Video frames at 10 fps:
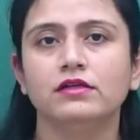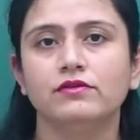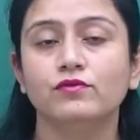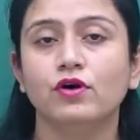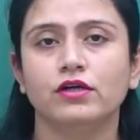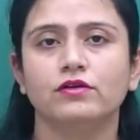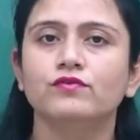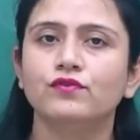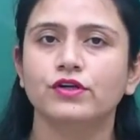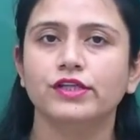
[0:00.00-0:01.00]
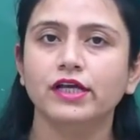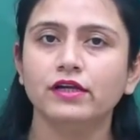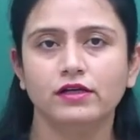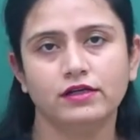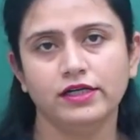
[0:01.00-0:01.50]
what? For their
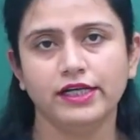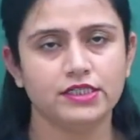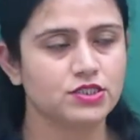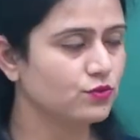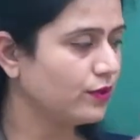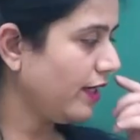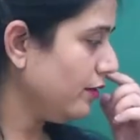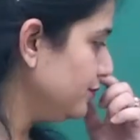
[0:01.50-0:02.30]
needs. Okay.